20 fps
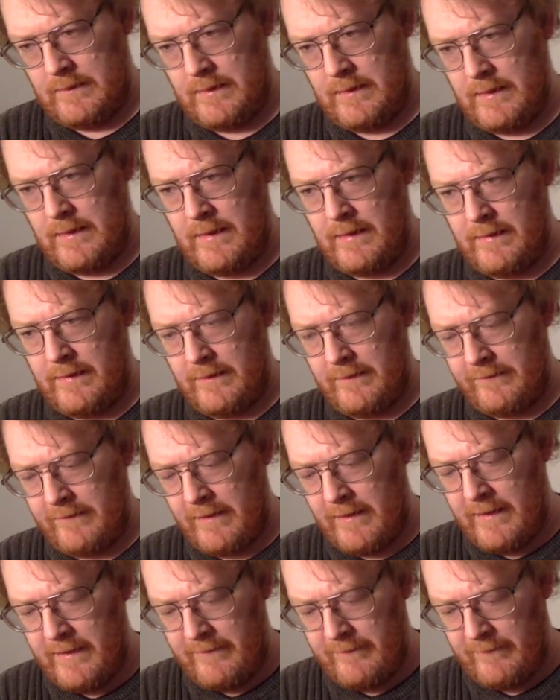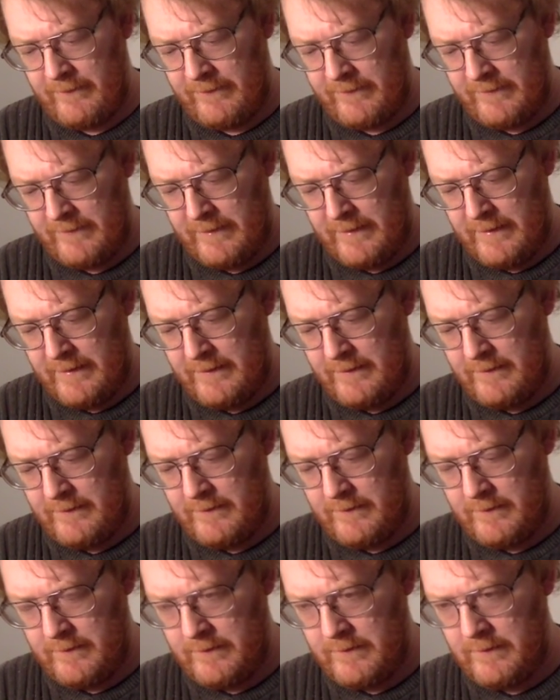And this I haven't
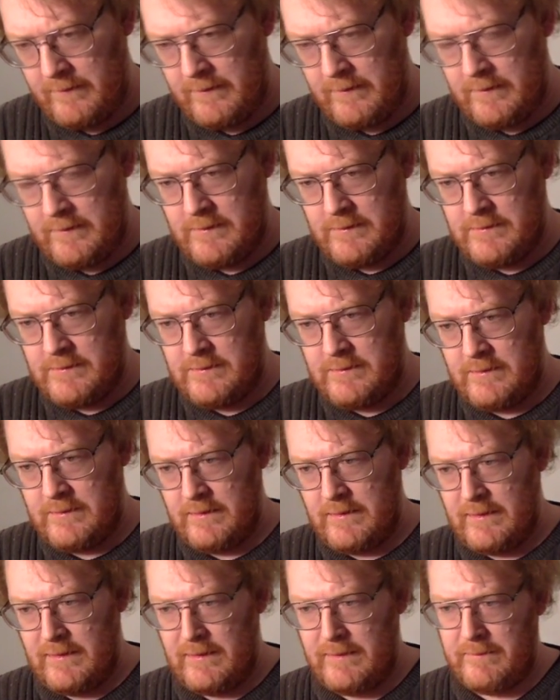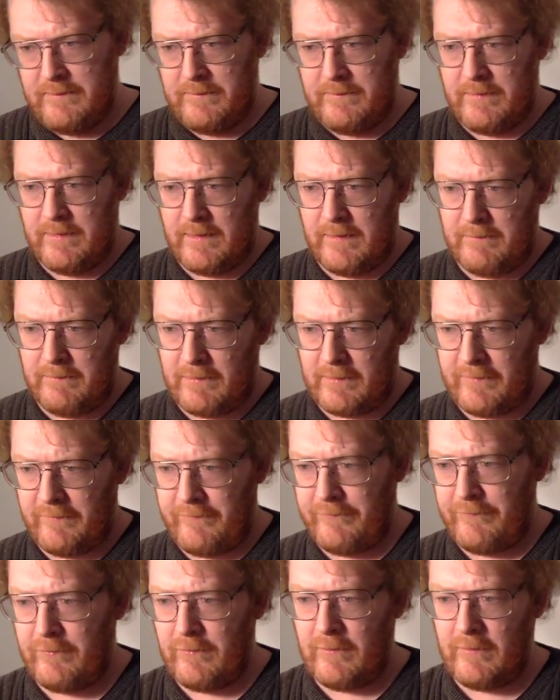seen, um, but I'm looking
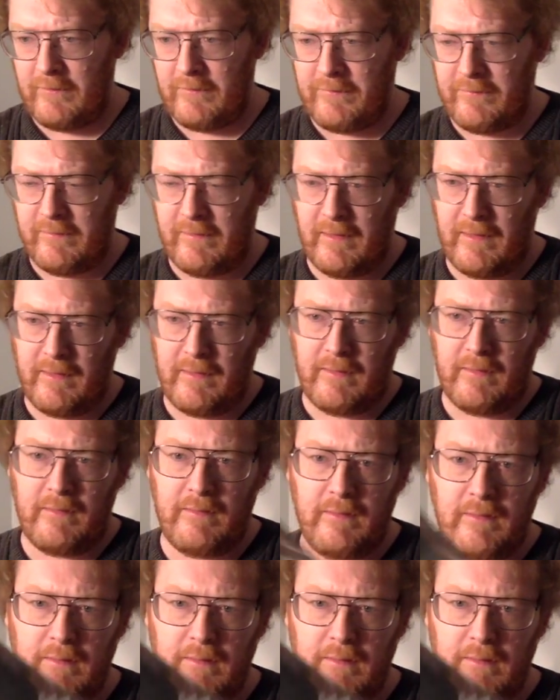forward to seeing it.